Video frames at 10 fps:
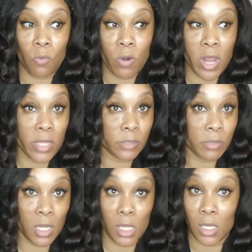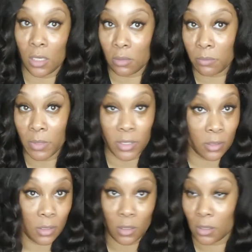we're not spending any
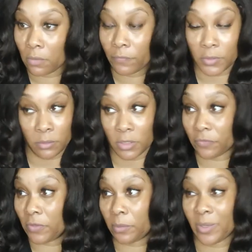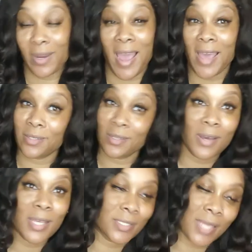money for the month of February. I know,
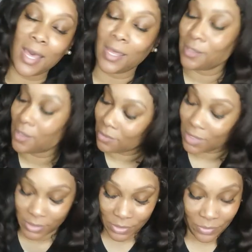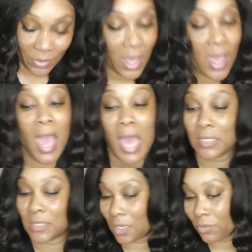I, I know, I know.
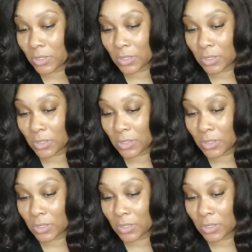I said I